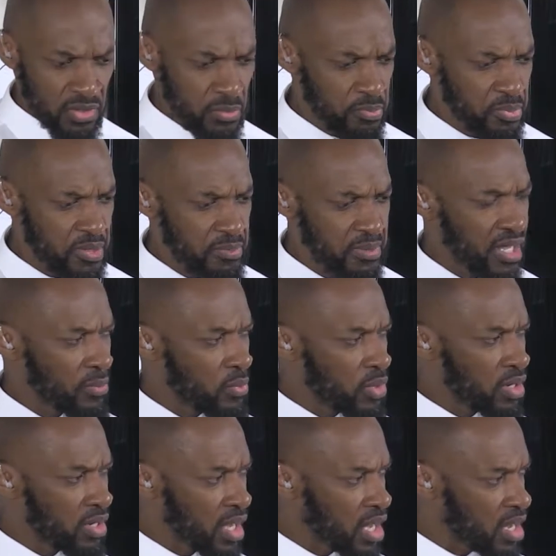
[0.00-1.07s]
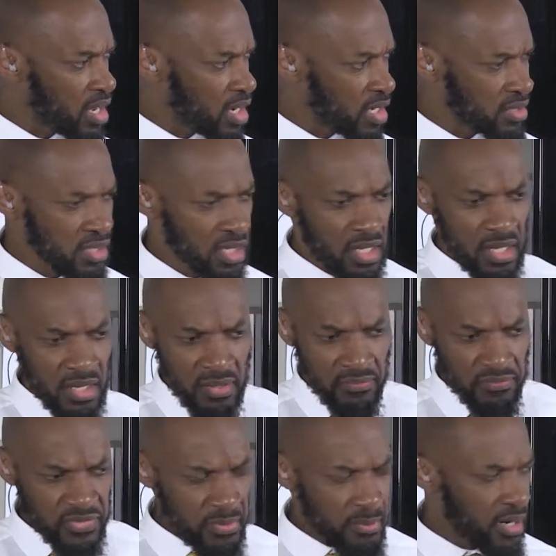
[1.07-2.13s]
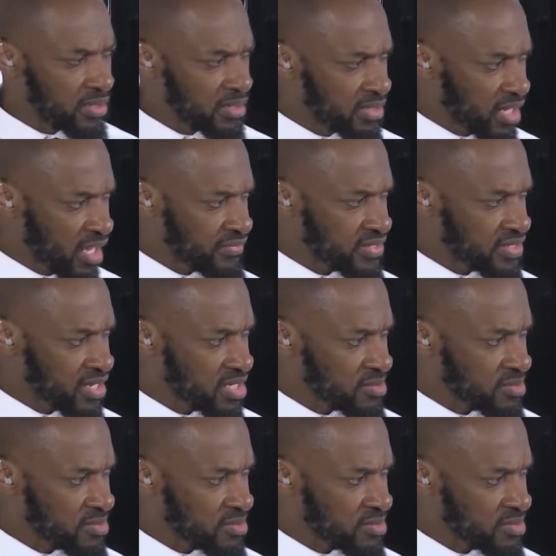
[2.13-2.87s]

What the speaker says: People that work hard, demanding lifestyles,